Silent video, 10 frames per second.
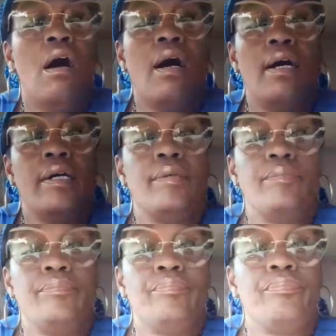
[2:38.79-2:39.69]

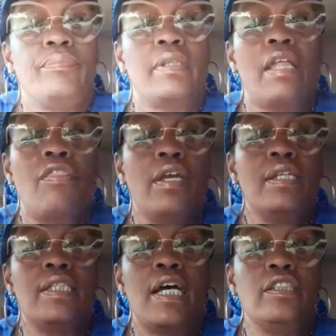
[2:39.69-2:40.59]

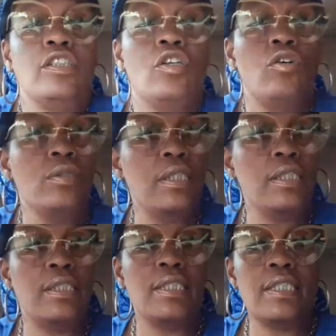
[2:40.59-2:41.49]
Then Tasha goes
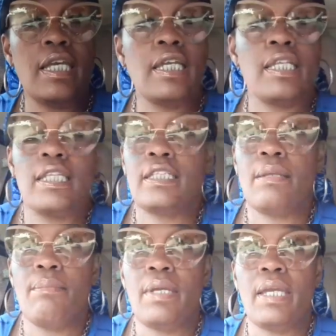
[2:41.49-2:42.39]
into saying that
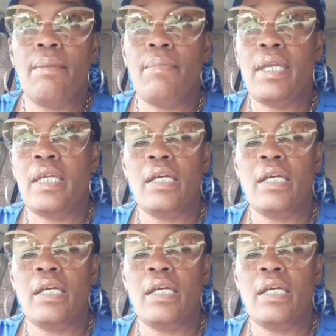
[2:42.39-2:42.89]
the man made